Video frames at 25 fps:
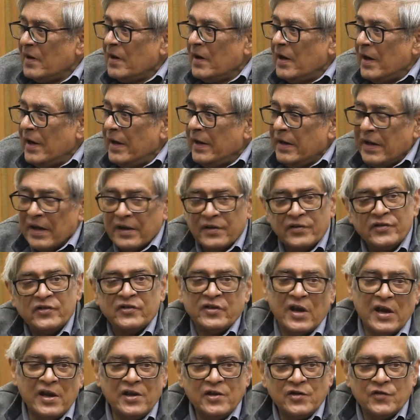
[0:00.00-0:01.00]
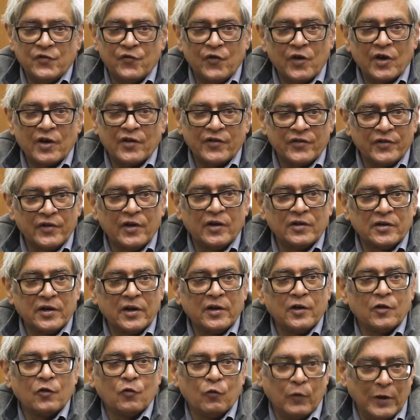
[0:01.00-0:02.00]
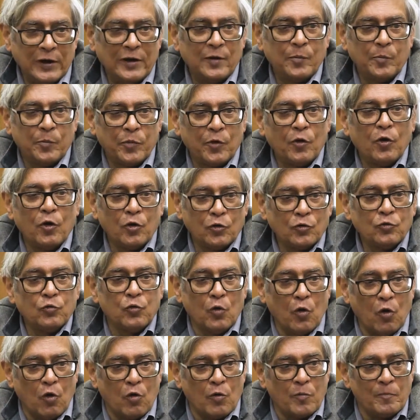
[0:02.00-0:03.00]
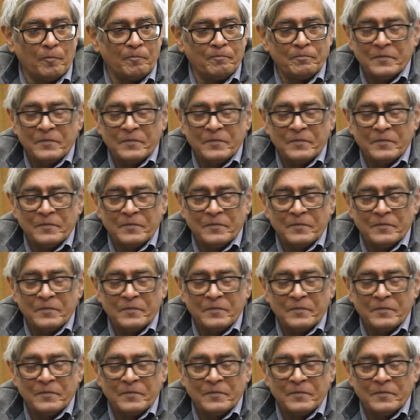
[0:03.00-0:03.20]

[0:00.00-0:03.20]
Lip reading: in exchange for a certain quid pro quo.